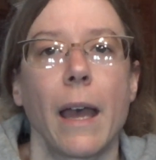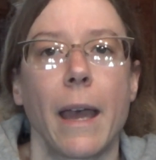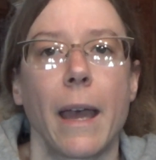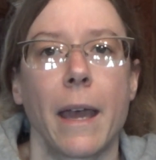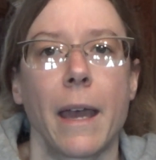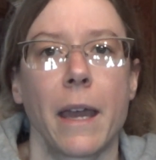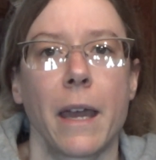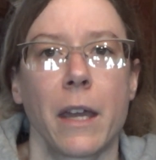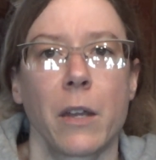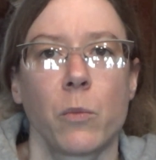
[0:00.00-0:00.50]

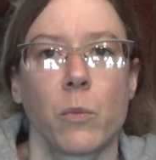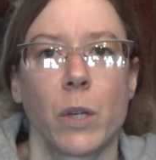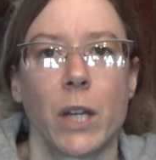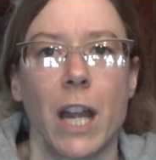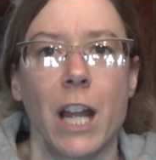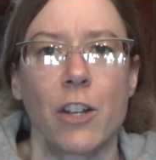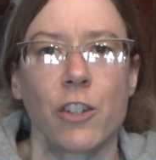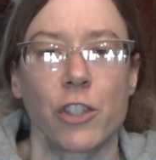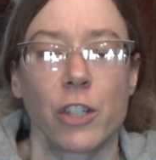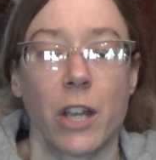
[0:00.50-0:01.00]
And what
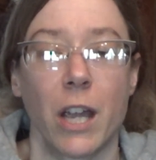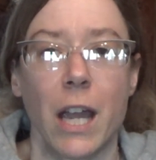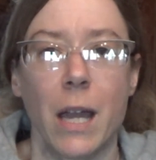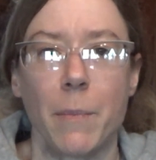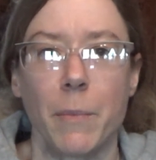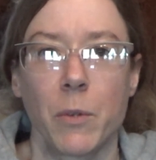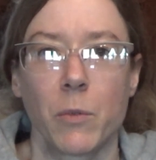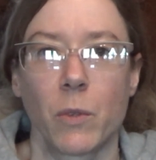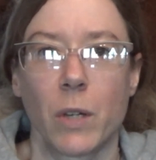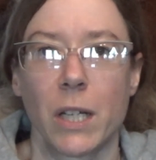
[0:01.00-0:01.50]
actually
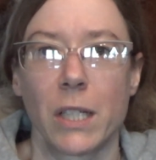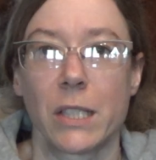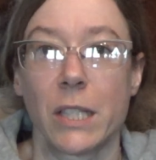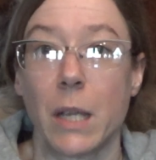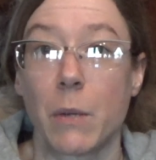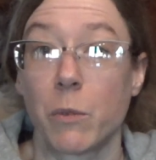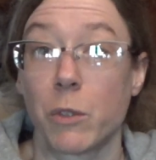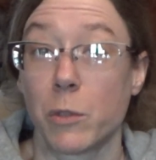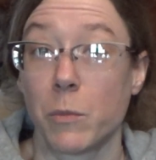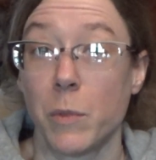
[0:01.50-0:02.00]
happened was
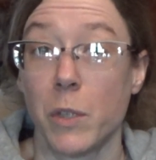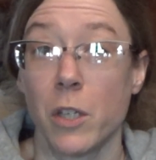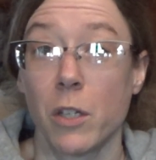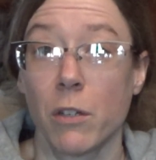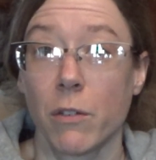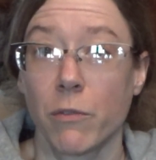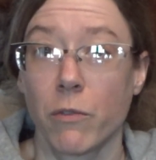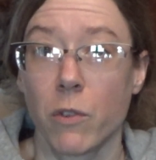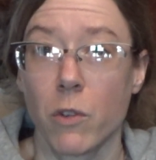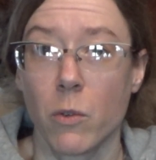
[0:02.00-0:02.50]
it was
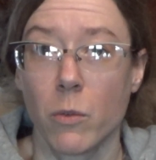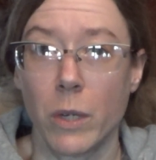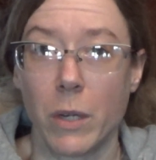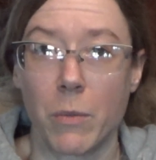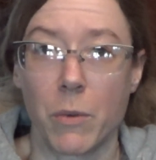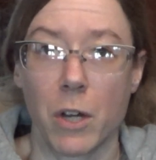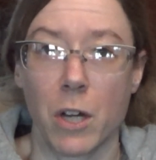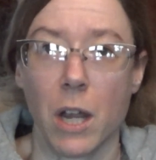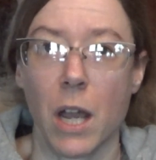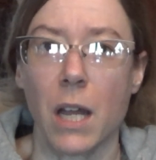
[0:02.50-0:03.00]
beautiful. We
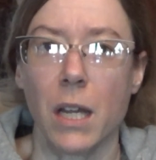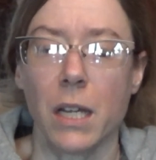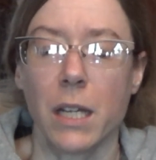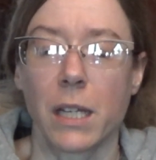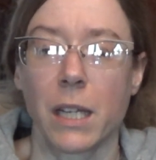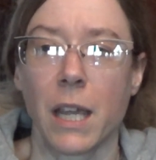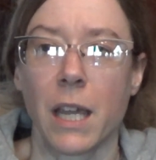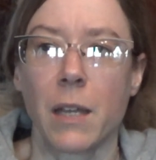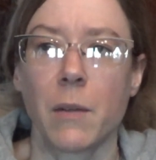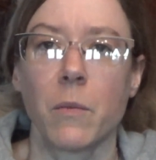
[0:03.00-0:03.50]
were cutting
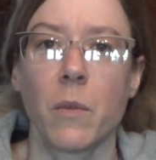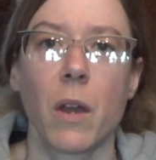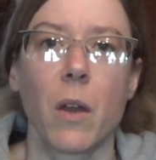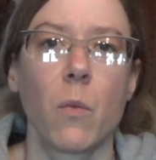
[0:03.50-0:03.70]
it.